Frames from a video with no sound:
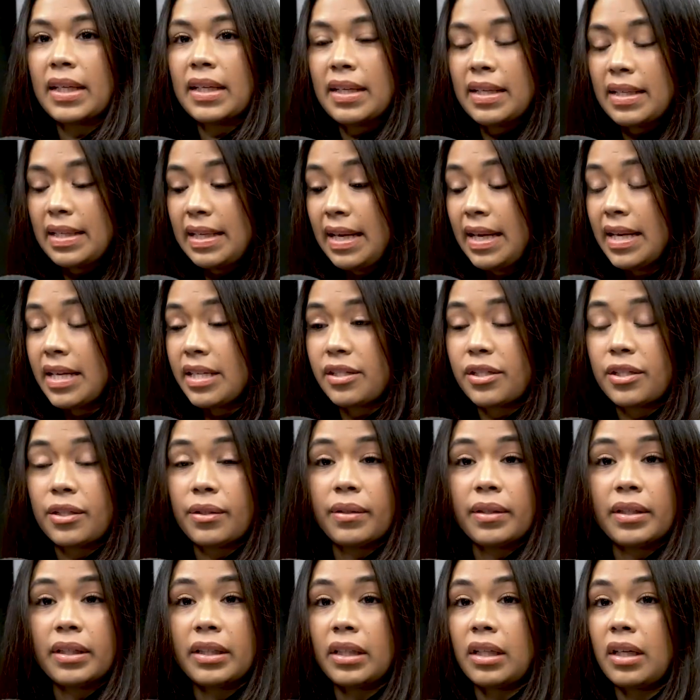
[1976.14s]
Yeah, so
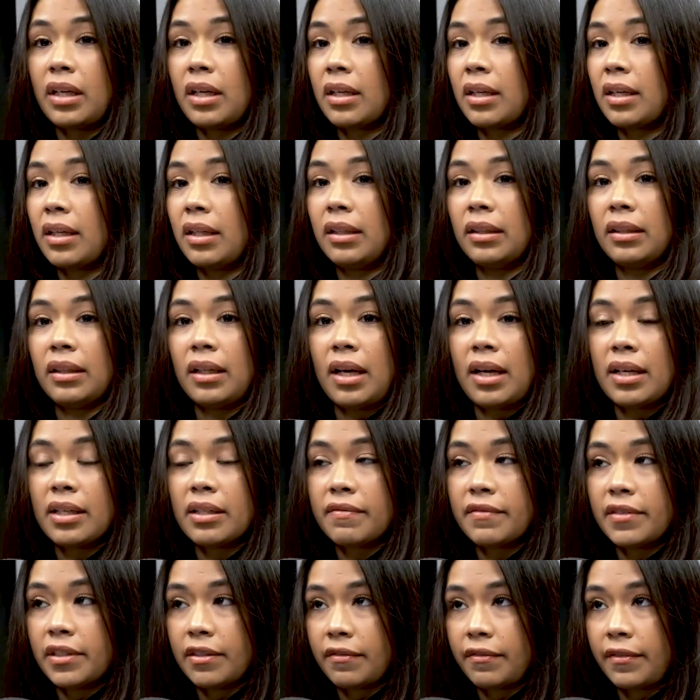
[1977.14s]
there are a lot
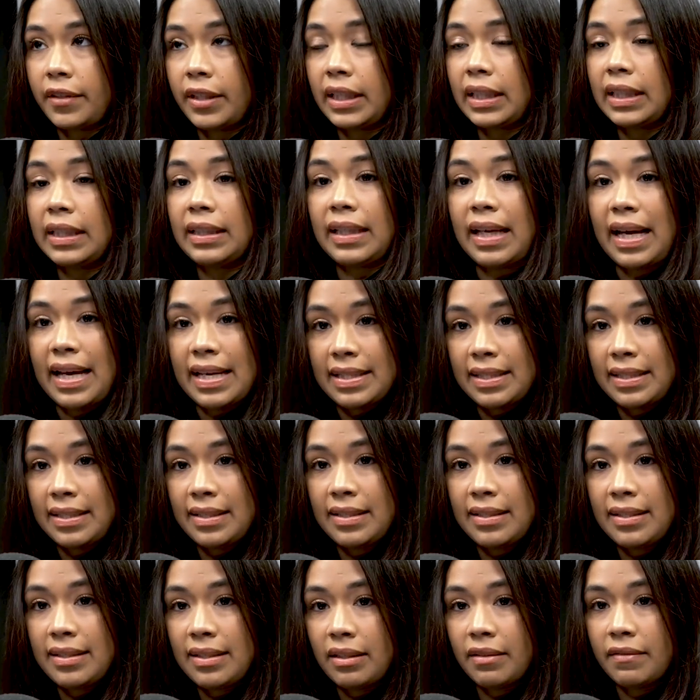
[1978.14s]
of different
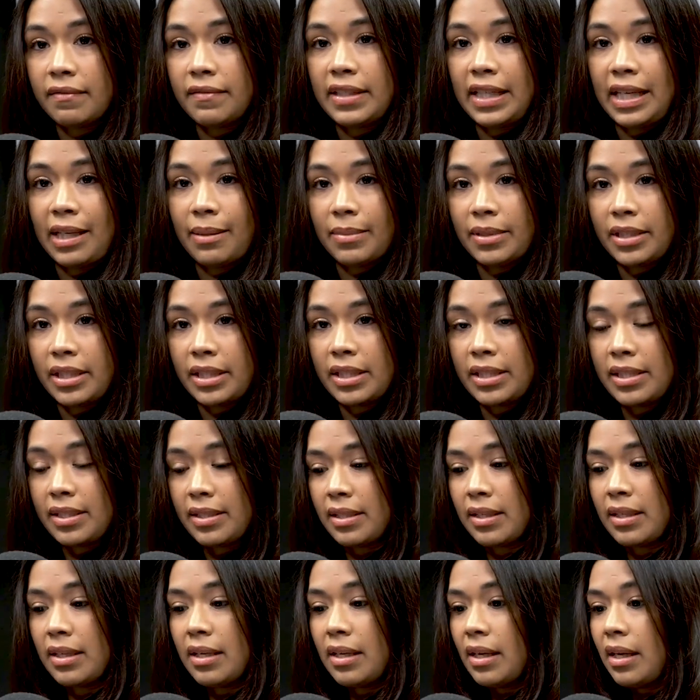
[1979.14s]
classes of
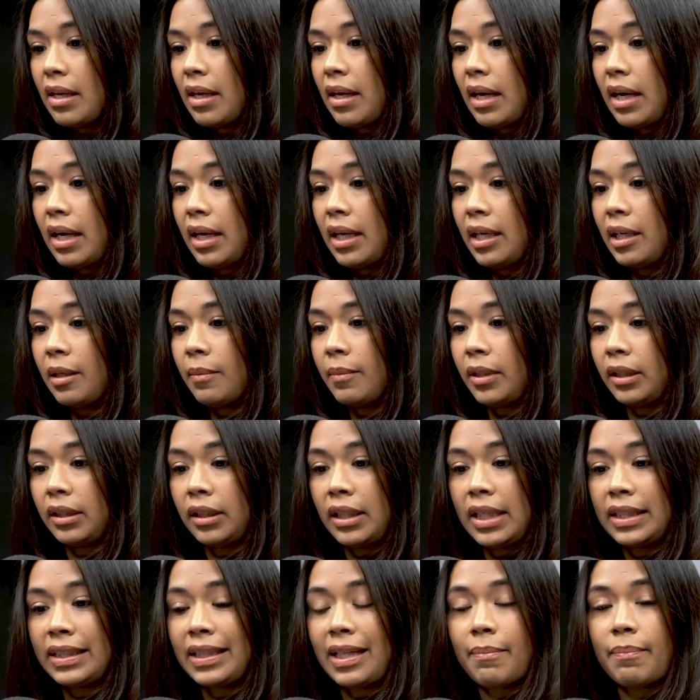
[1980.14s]
damages, a
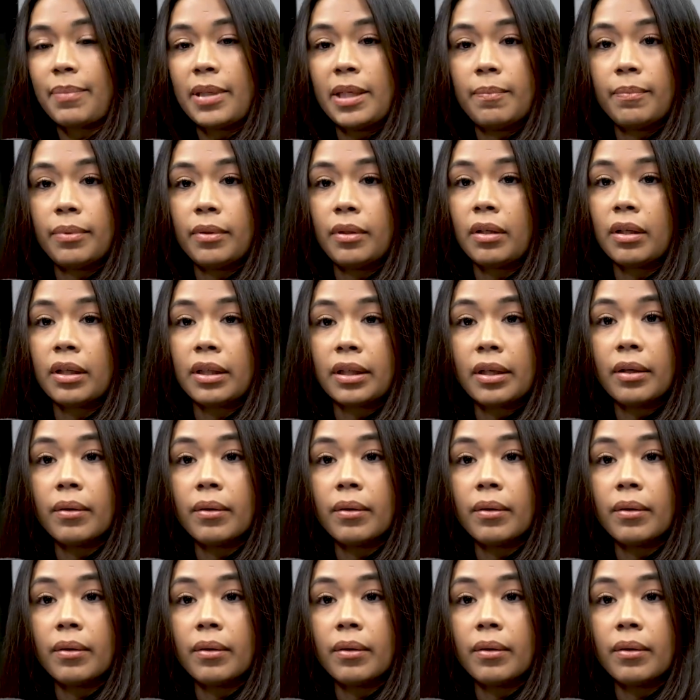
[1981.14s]
lot that people aren't